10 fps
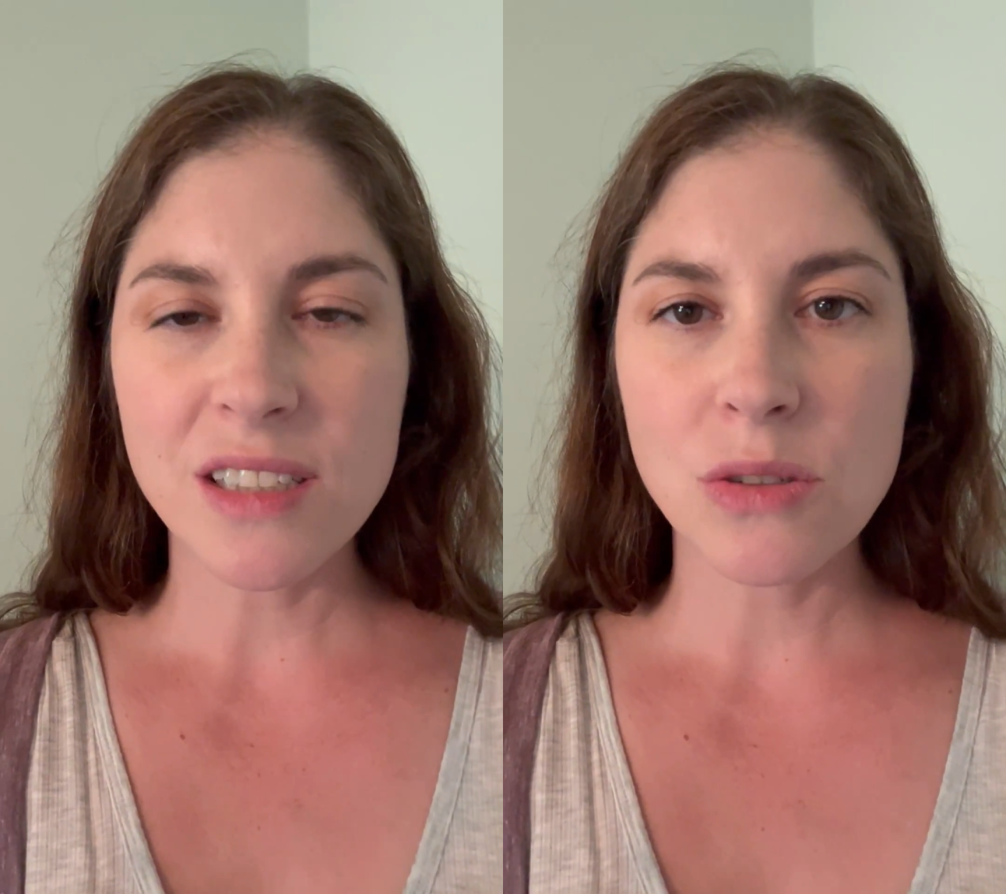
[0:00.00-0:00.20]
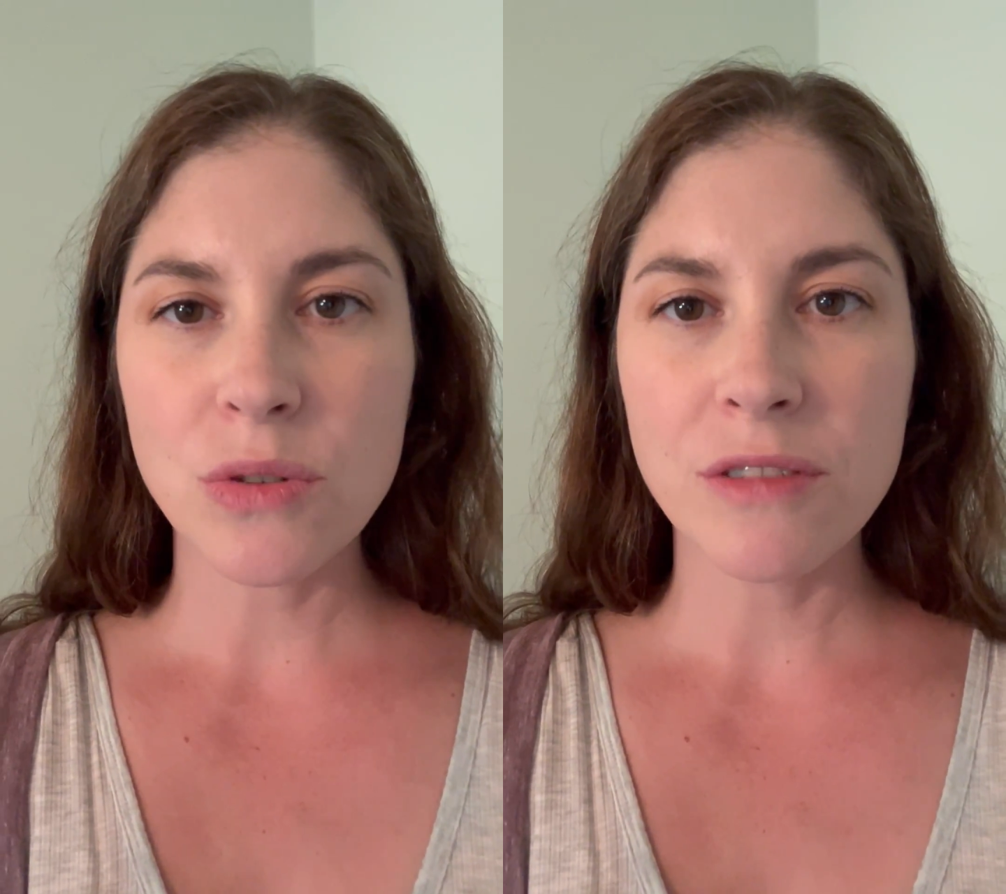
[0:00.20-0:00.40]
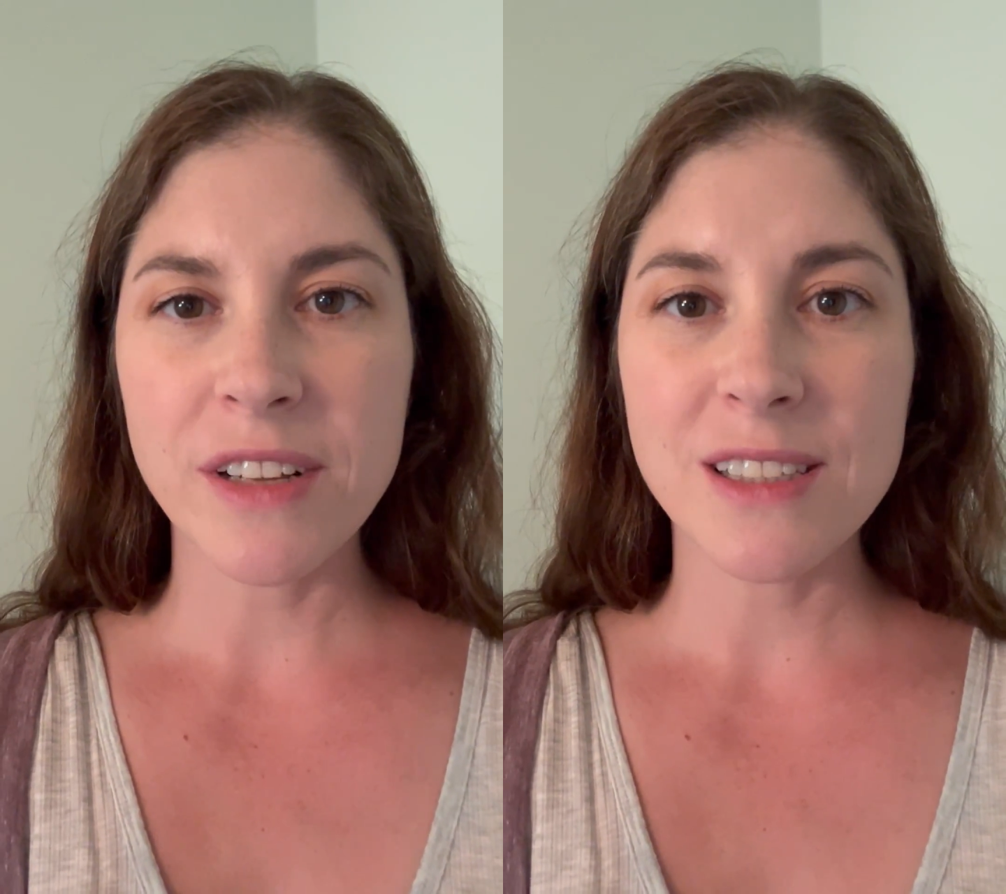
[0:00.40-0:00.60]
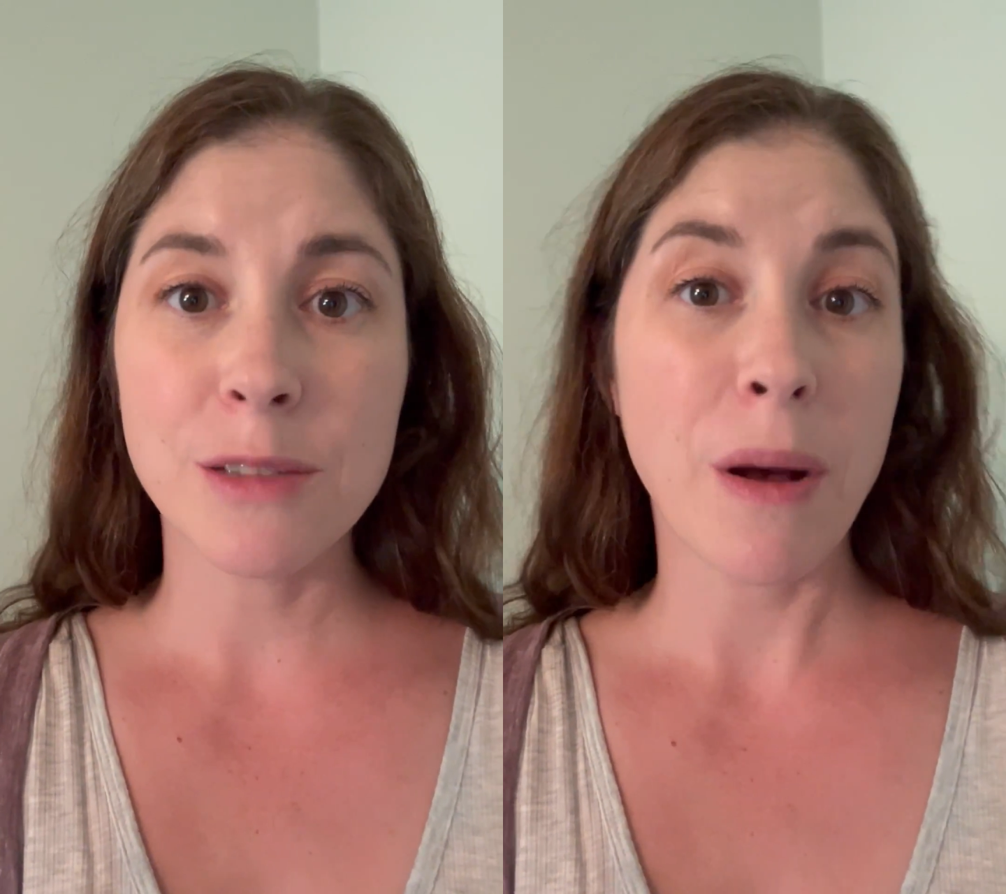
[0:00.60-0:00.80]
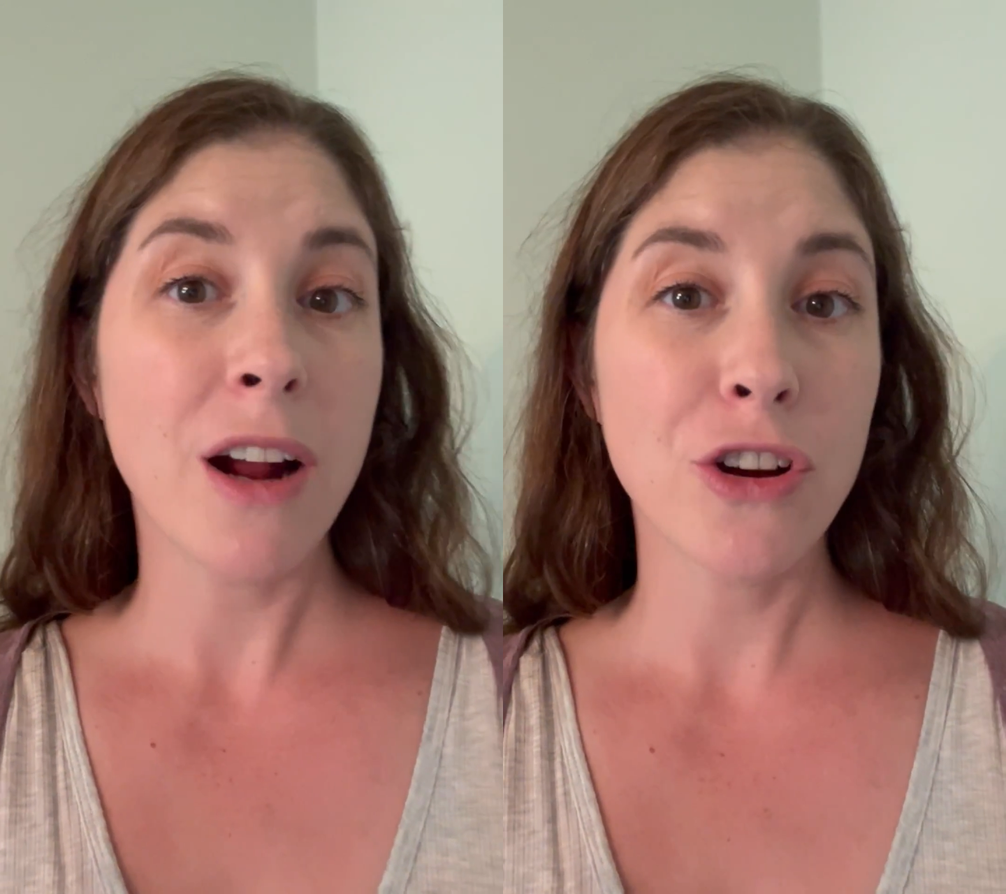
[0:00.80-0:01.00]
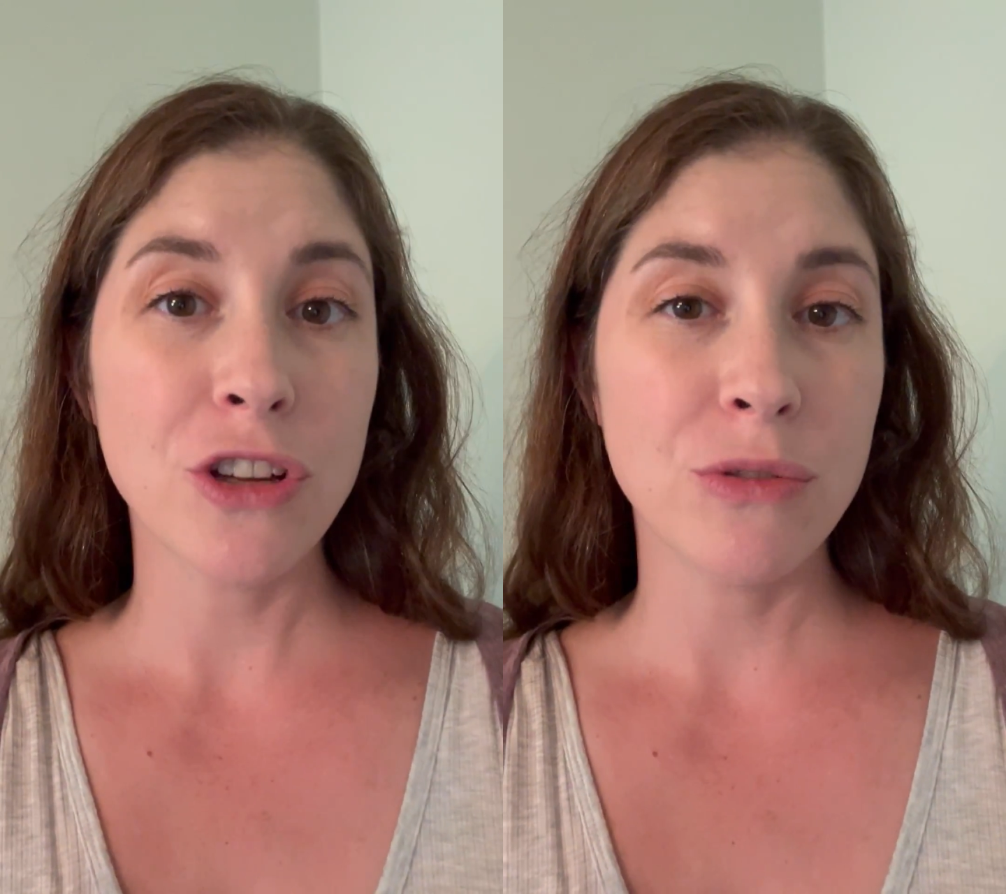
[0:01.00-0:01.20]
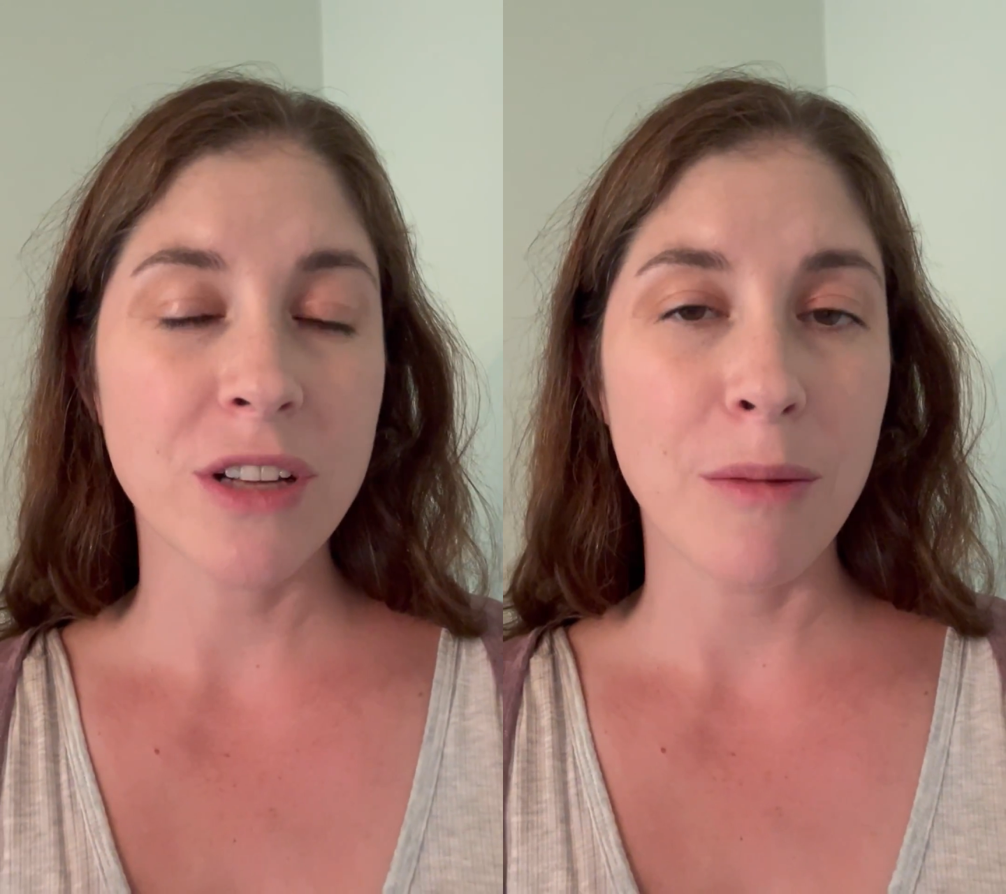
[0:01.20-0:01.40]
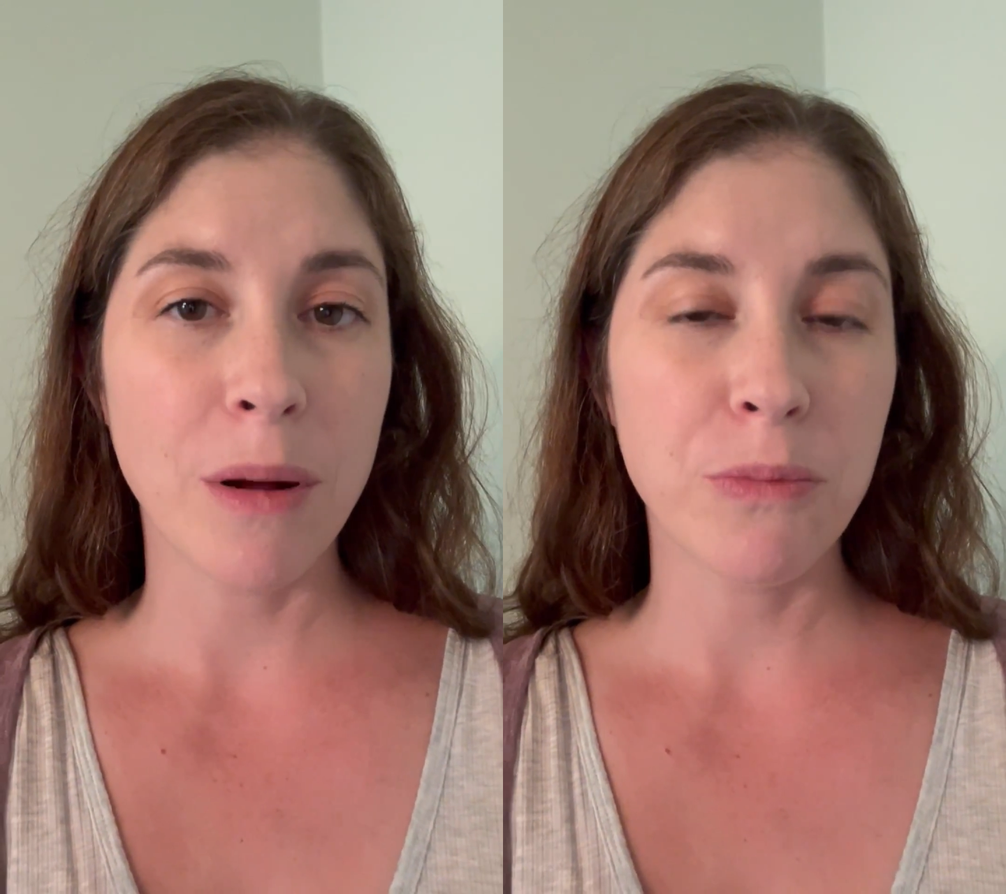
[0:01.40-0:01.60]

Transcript: to sort of inspire you to come